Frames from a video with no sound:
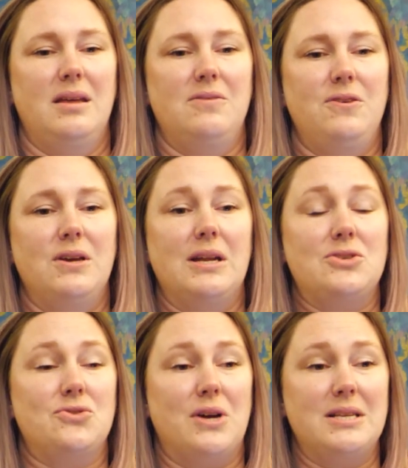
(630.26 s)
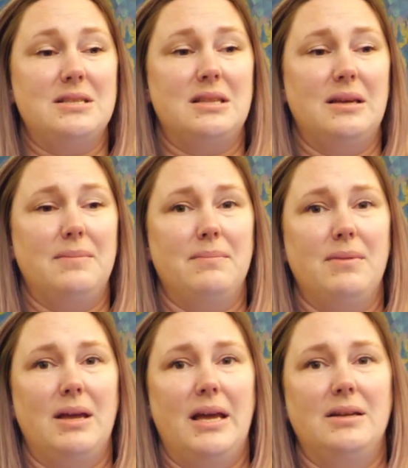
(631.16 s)
If you cannot trust
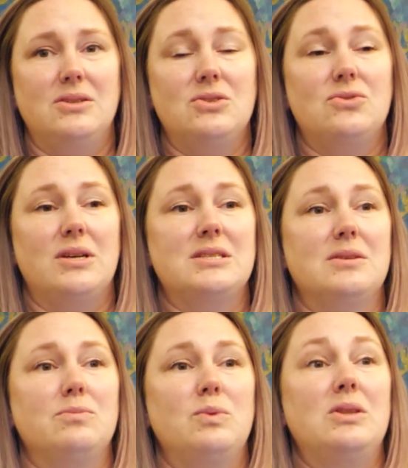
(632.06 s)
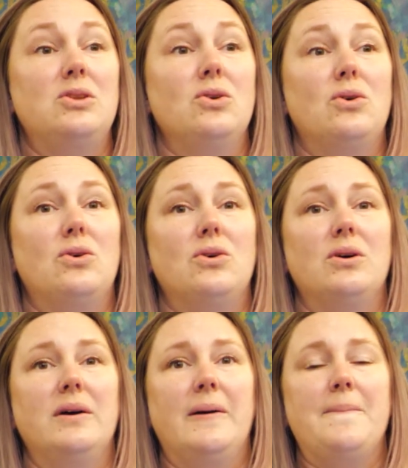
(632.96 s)
them and trust them with your
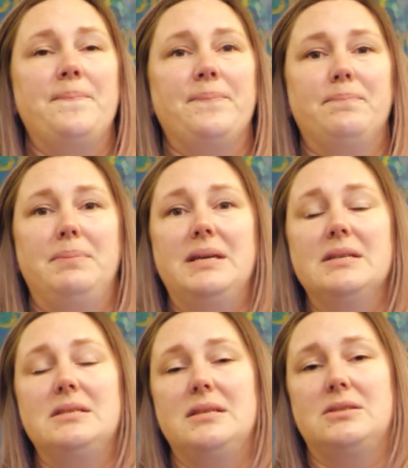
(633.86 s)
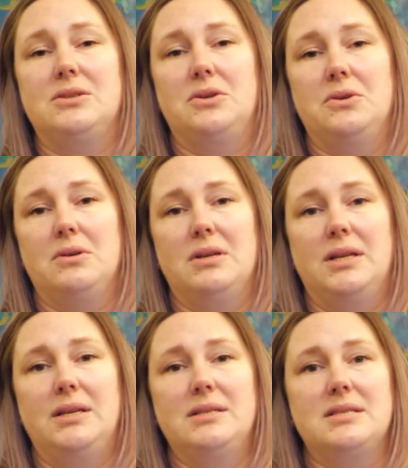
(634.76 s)
biggest
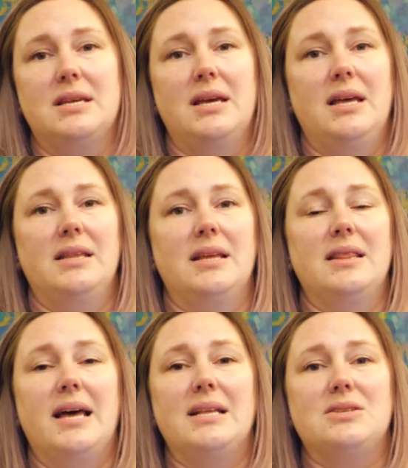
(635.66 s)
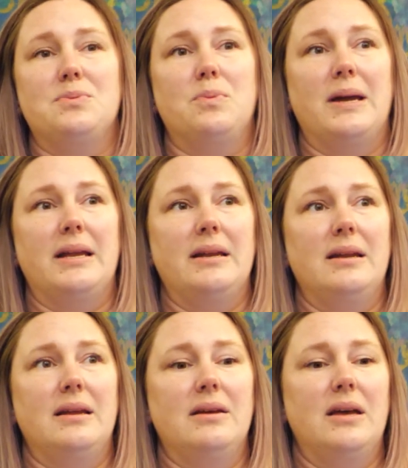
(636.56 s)
insecurities, then that's
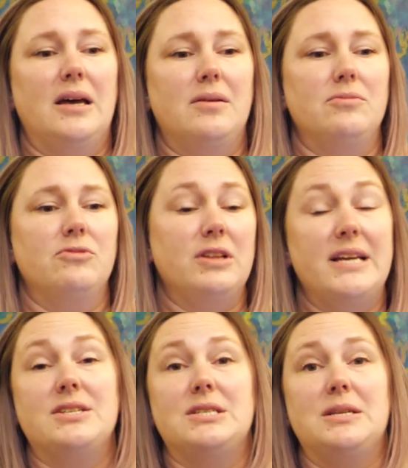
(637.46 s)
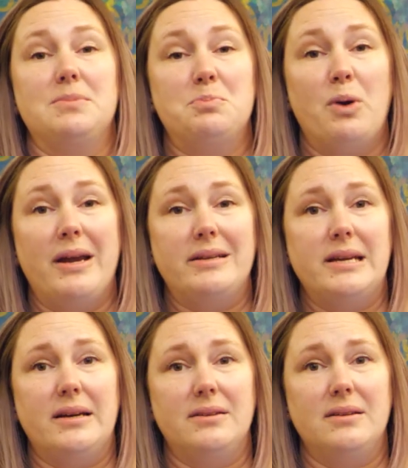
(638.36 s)
when relationships break
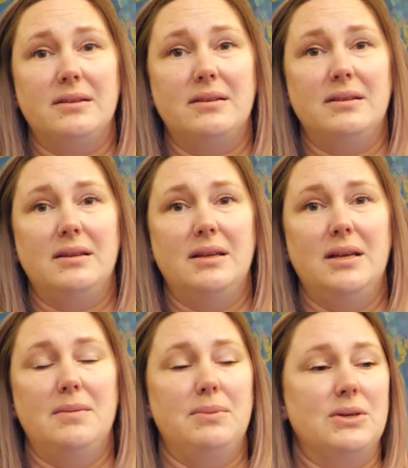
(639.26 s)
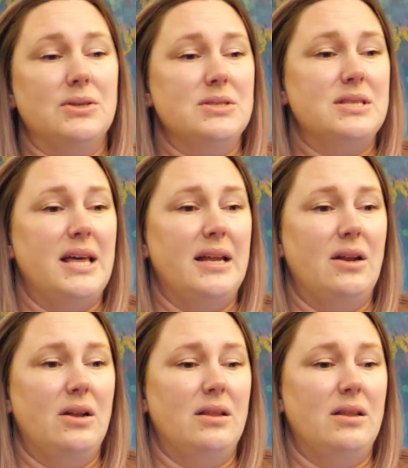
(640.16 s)
down, because that